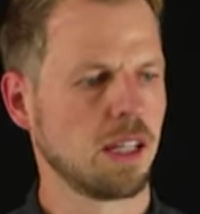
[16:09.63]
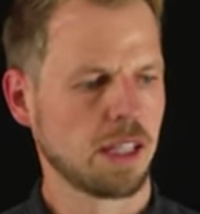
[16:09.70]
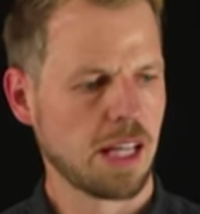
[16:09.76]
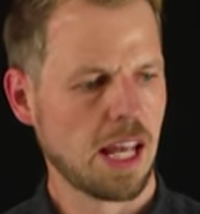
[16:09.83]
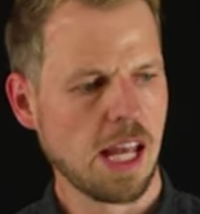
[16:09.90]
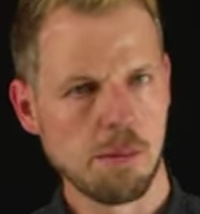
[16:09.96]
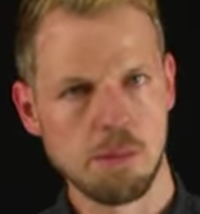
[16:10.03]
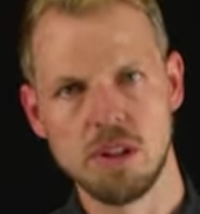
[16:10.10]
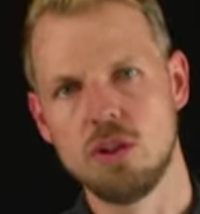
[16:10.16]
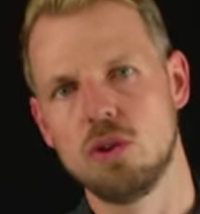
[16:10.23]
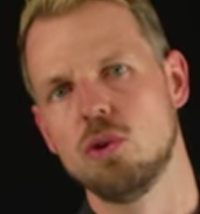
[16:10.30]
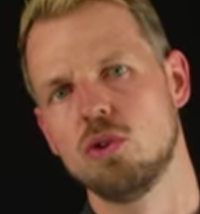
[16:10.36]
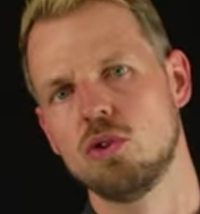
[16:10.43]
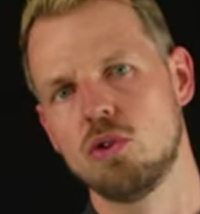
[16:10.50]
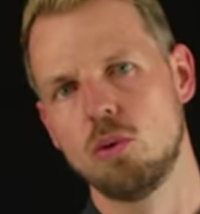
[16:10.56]
can be
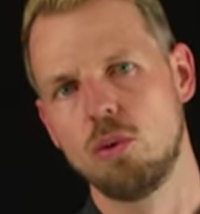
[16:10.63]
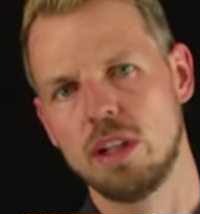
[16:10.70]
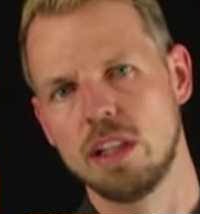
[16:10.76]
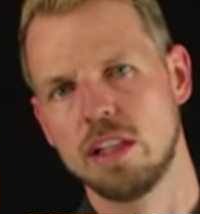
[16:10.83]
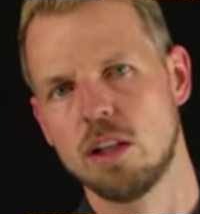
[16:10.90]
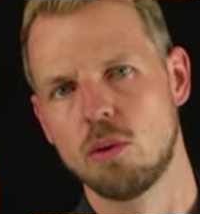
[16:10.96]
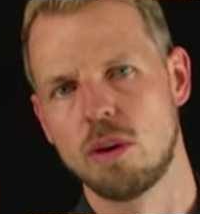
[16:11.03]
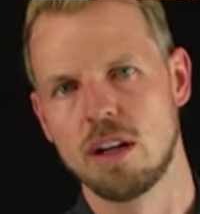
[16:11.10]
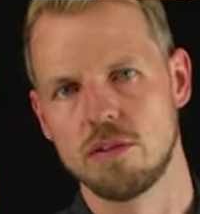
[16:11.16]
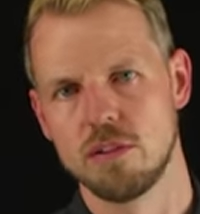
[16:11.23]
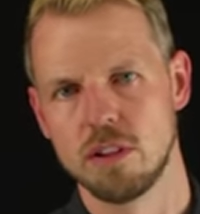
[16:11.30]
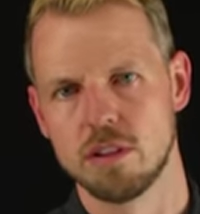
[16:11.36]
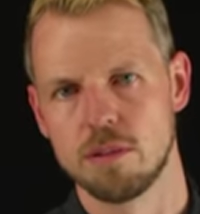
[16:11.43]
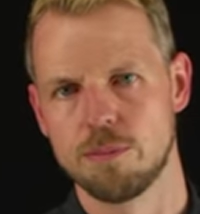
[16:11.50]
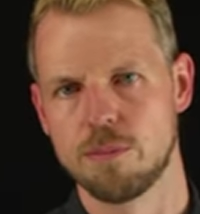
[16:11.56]
used to really derive
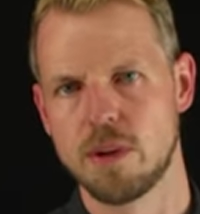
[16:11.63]
this.